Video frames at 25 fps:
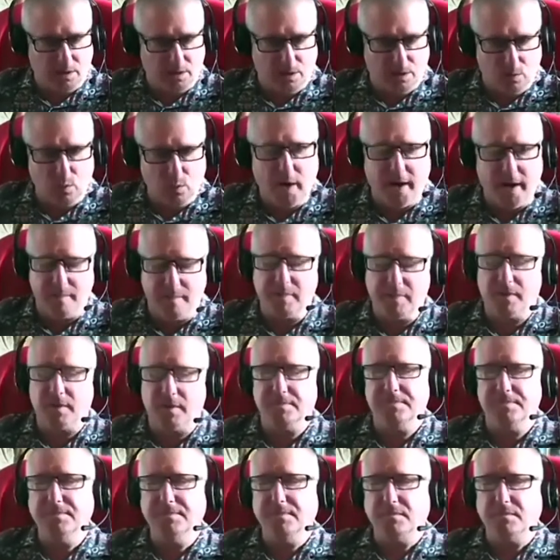the web,
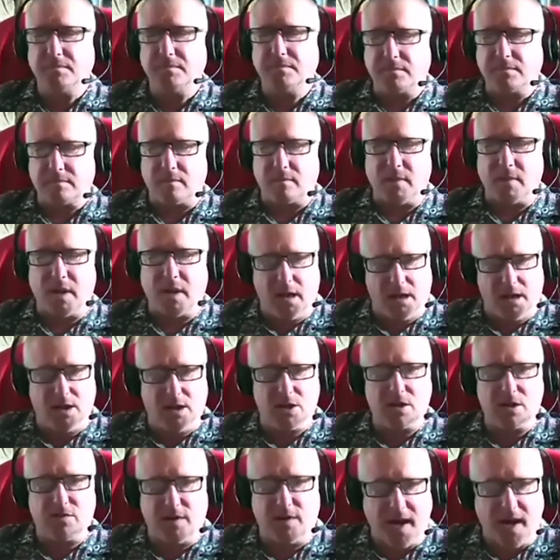
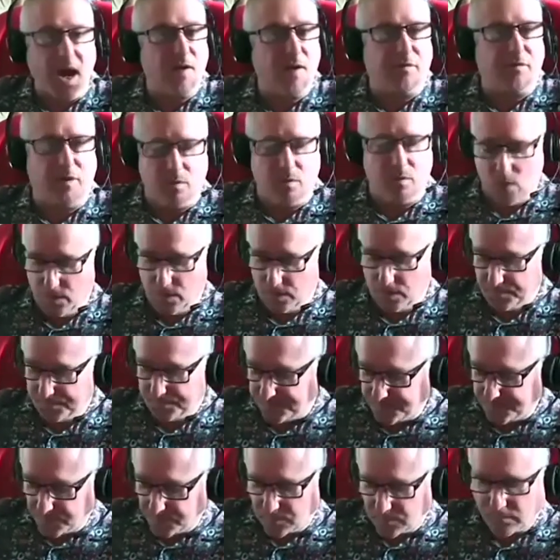is for everyone.
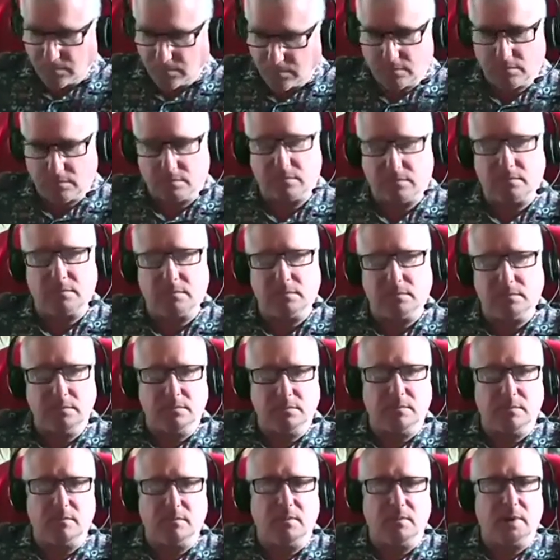
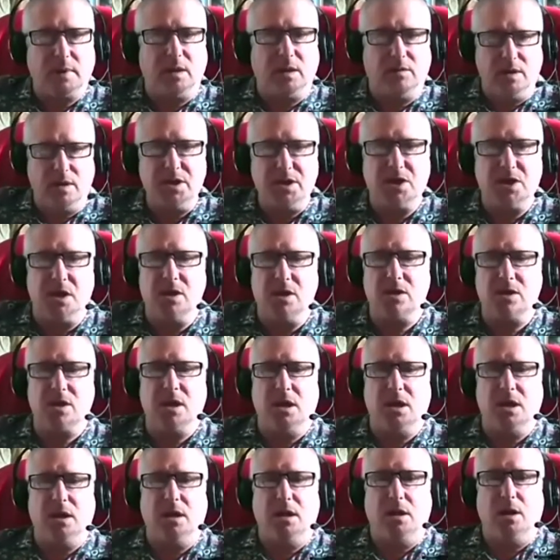This is
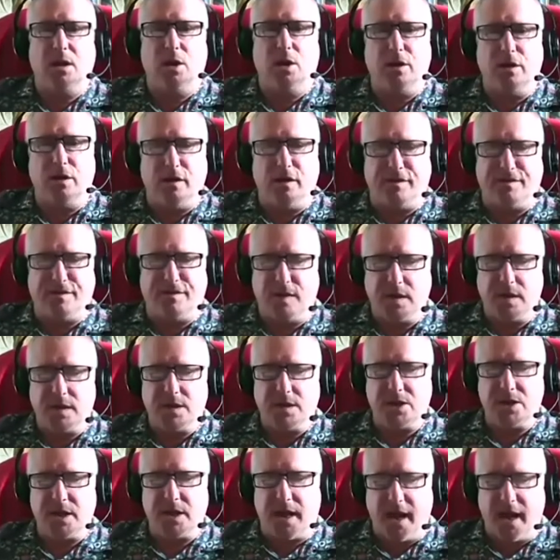the
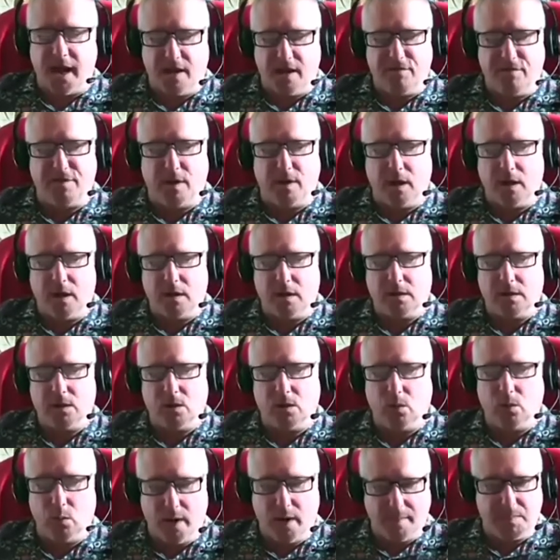first ever
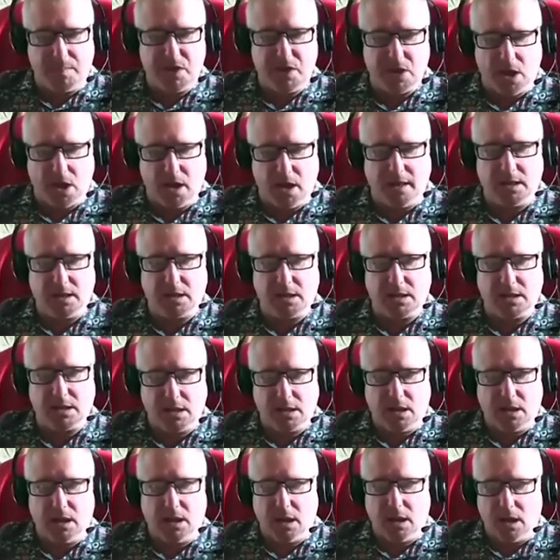website
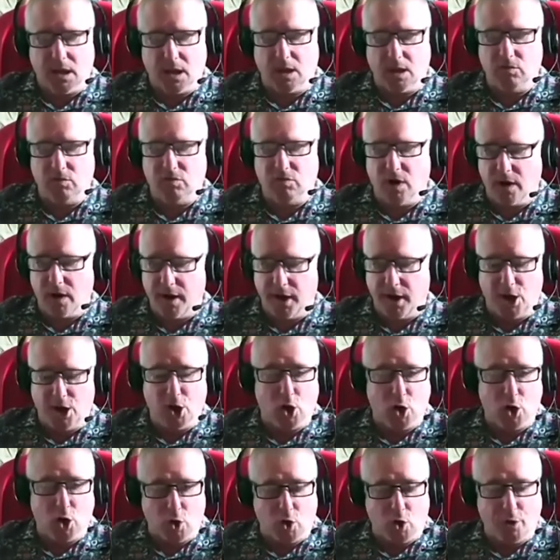running
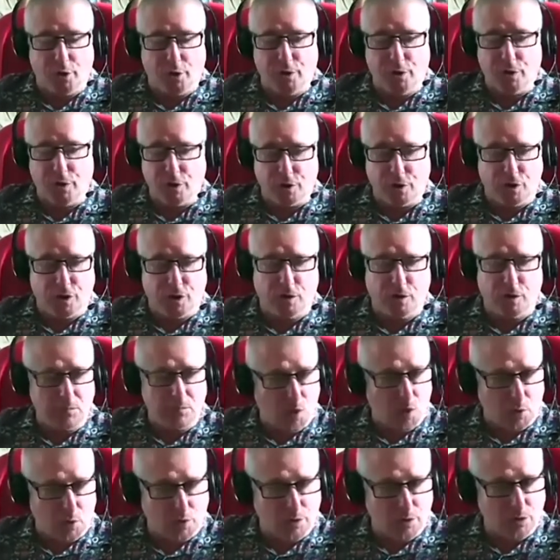on a
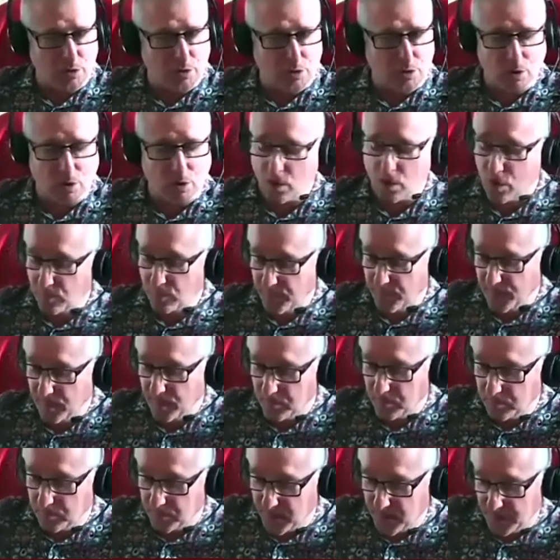modern
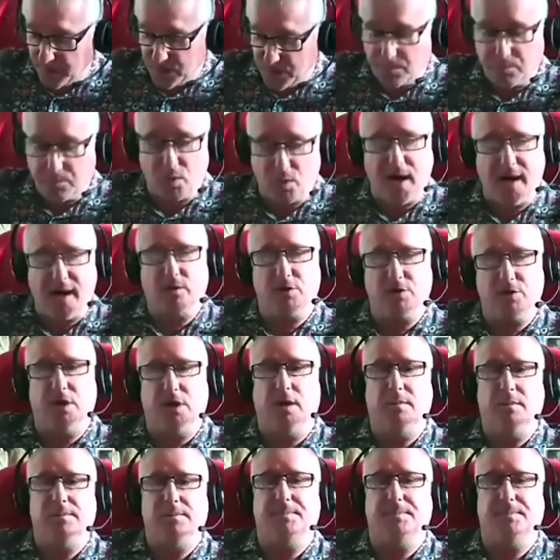Chromium-based browser.